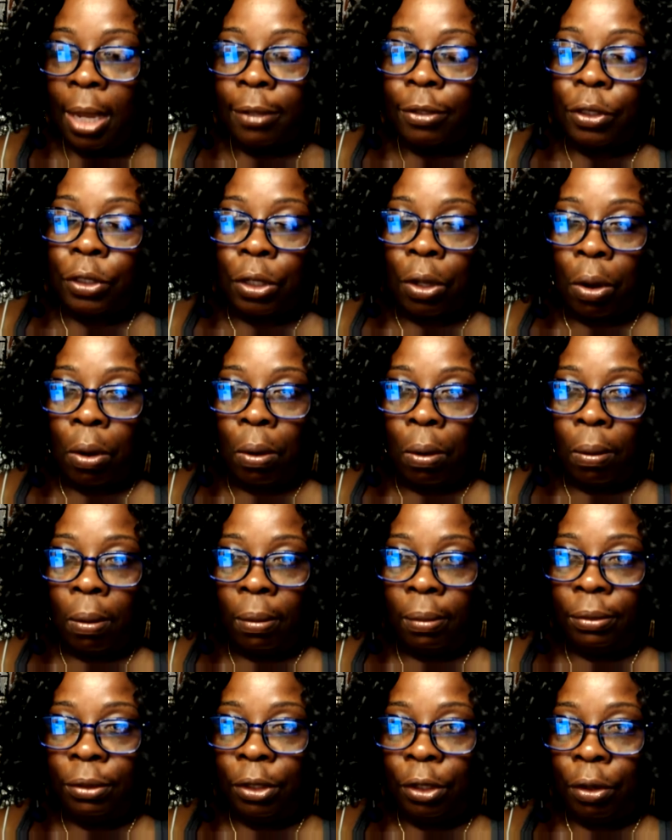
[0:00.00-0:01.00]

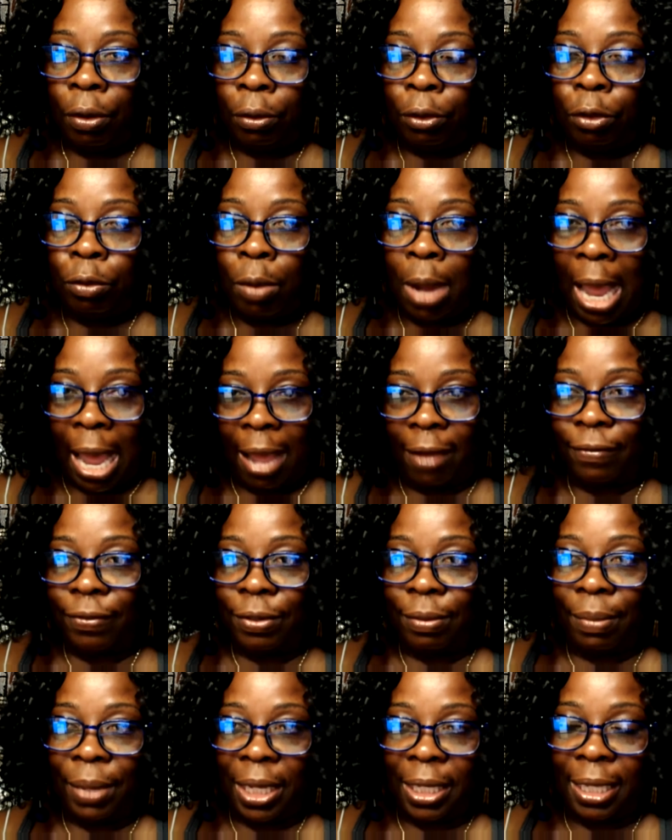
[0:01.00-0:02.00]
So, you have
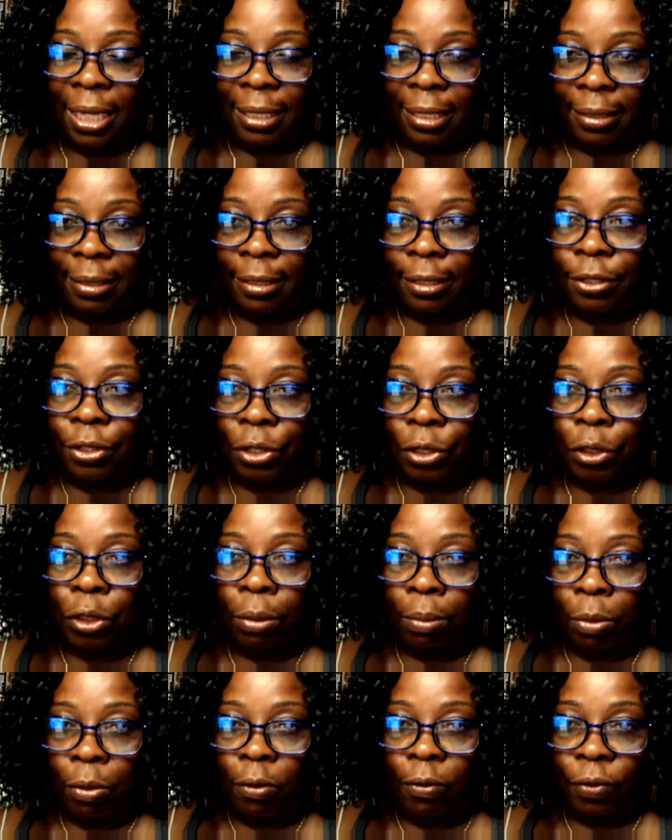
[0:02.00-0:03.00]
to make that decision
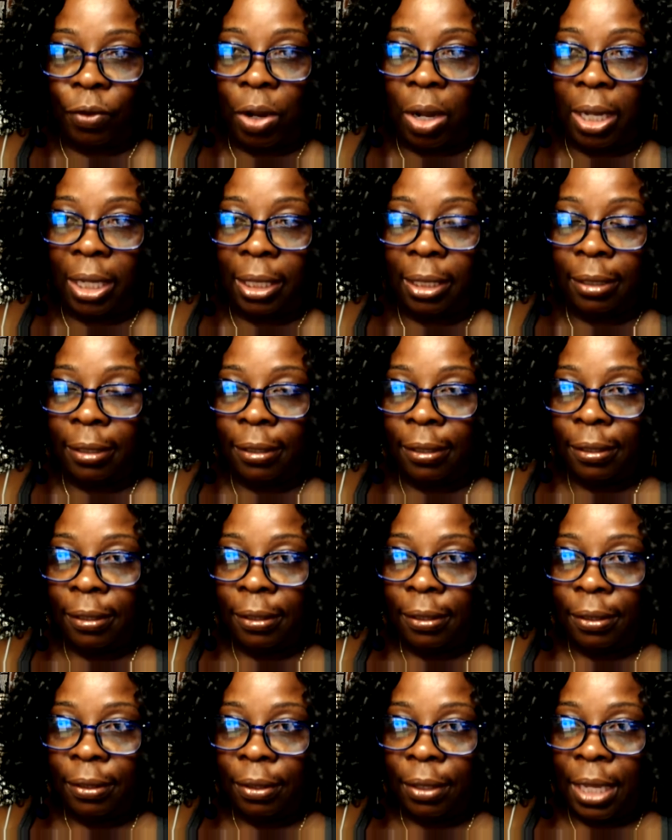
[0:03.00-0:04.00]
to move on,
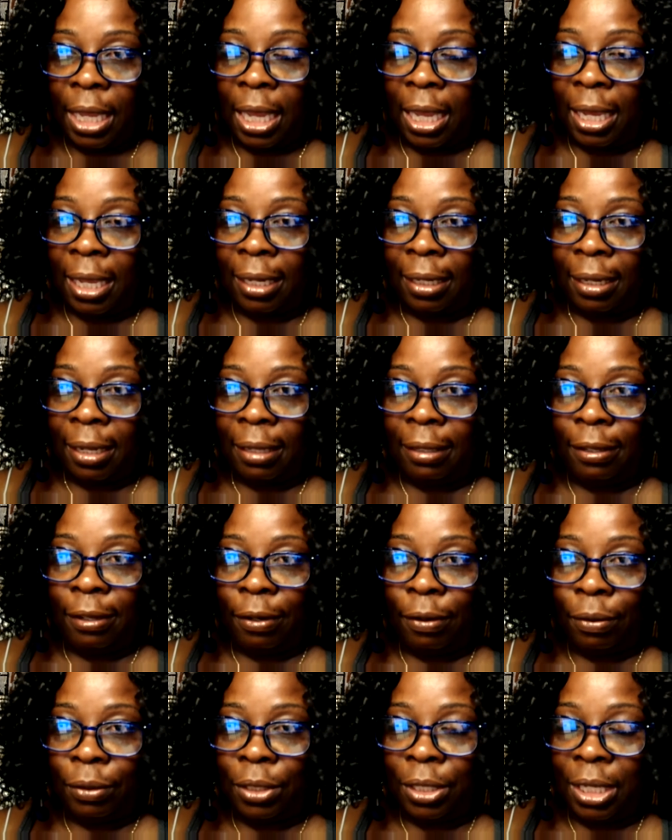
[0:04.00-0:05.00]
and,
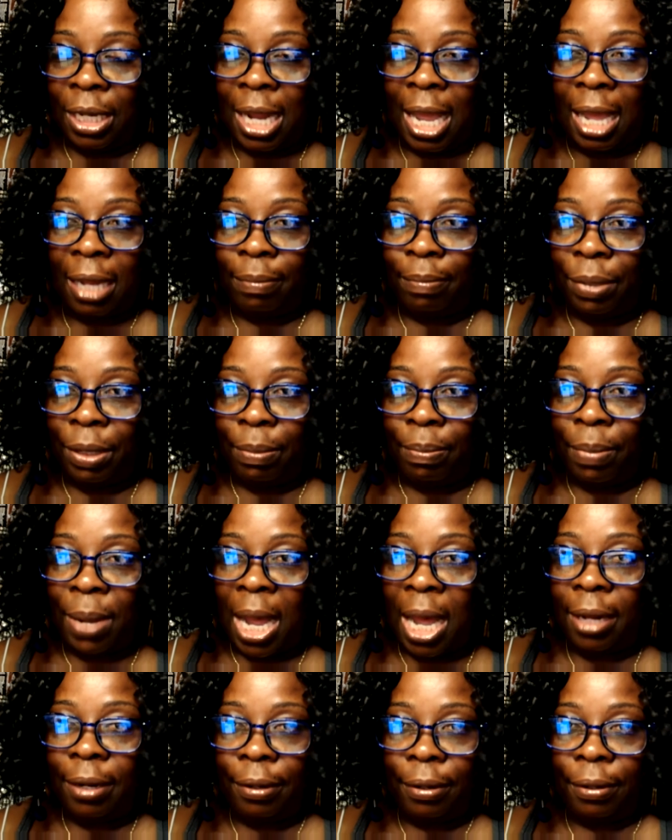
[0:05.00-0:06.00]
to not be
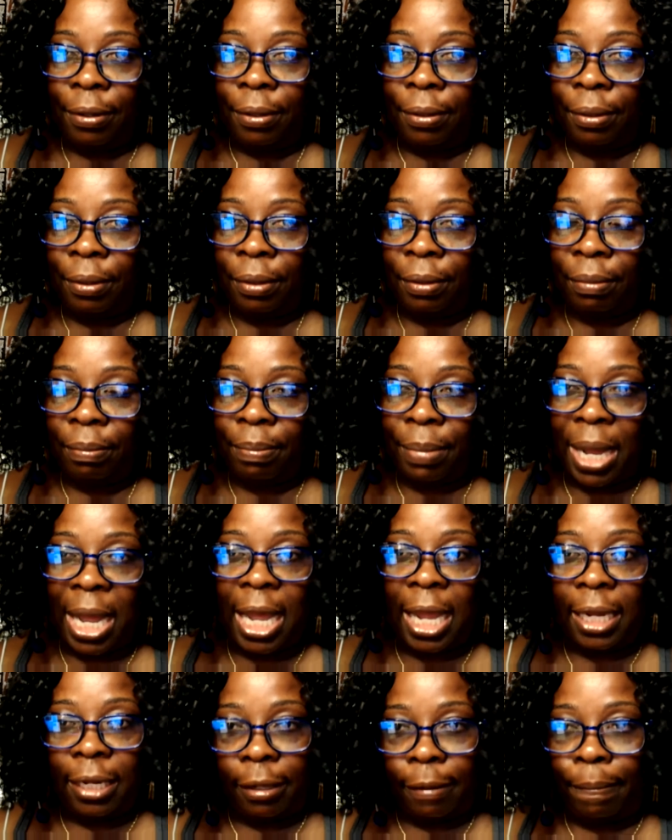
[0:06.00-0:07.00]
bothered
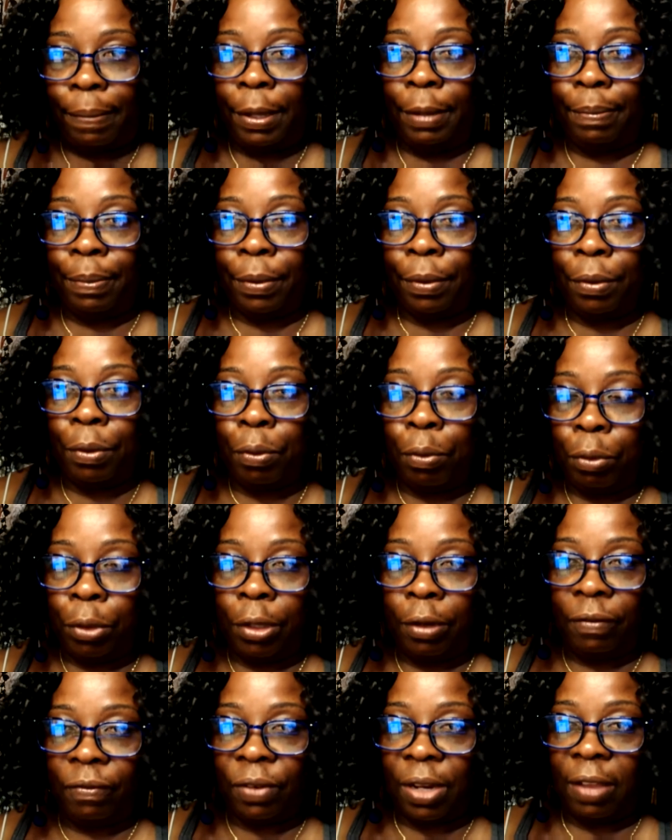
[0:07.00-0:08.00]
by the people who
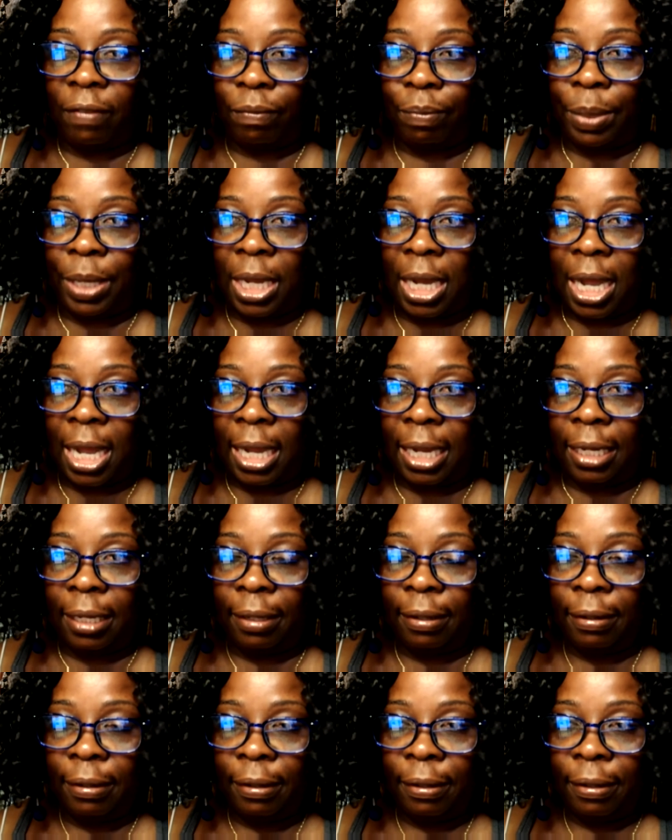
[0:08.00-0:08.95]
you've left behind.